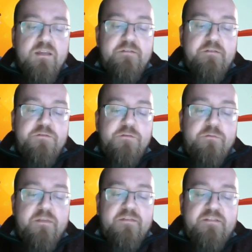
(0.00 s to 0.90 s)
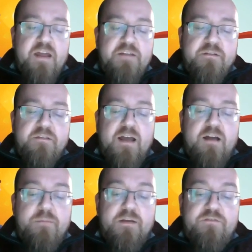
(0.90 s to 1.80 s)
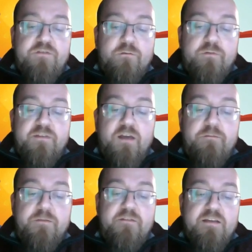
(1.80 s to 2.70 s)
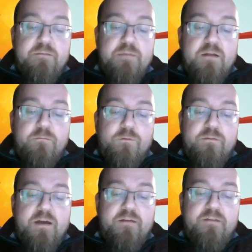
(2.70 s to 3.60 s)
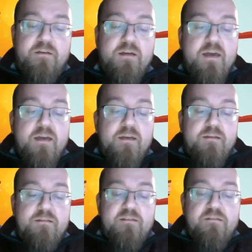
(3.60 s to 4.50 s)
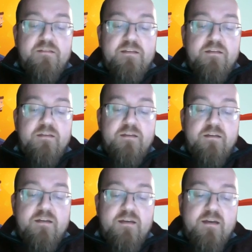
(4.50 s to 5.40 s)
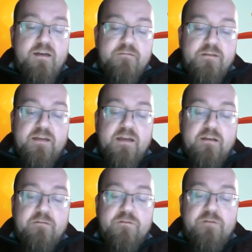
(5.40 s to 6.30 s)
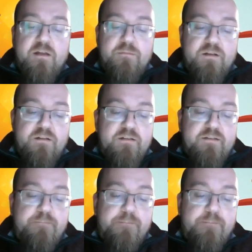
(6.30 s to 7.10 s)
Individuals with this attachment style may struggle with self-esteem and worry about their consistency, their caregiver's availability.